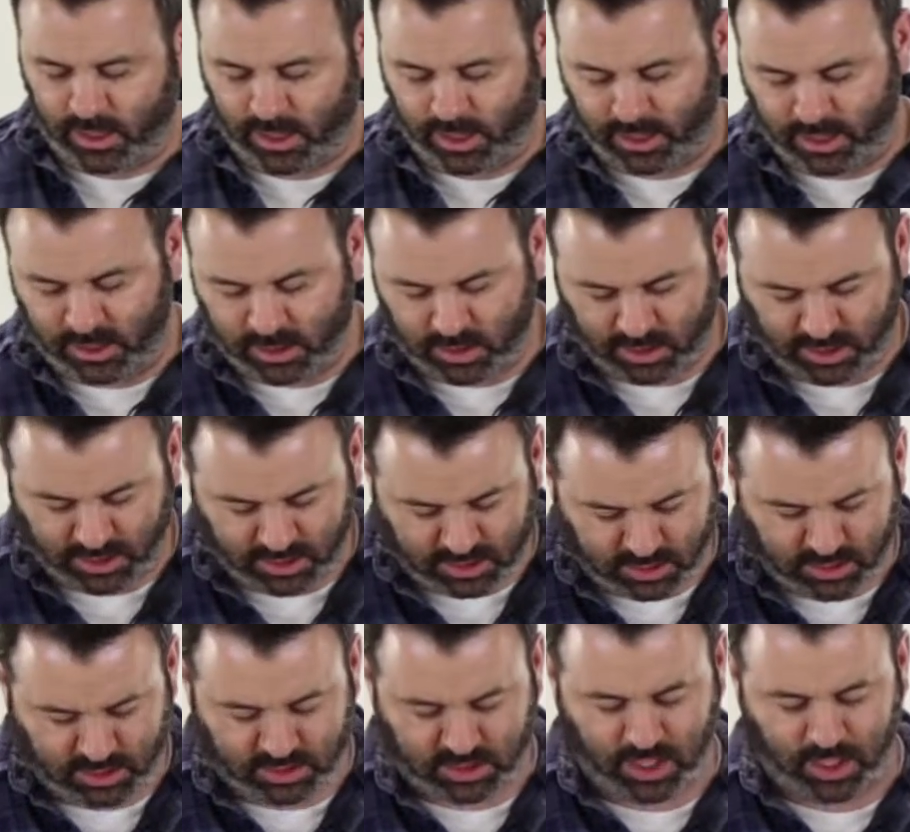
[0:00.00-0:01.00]
on each of
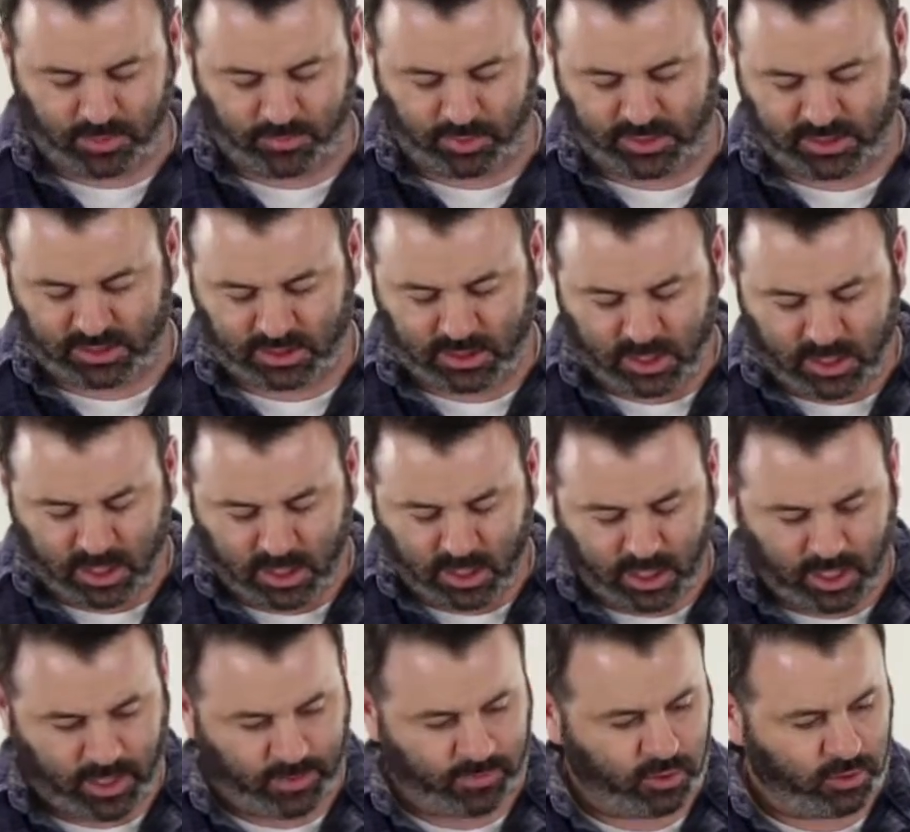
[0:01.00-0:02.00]
these time plates.
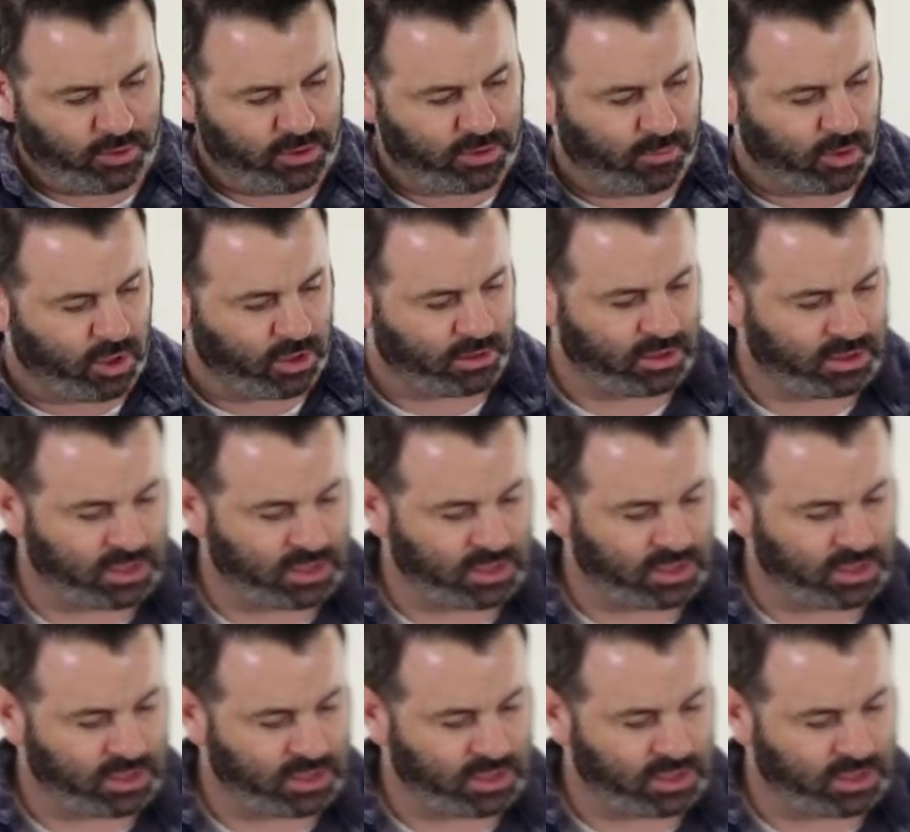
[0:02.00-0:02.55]
I'm going to mark the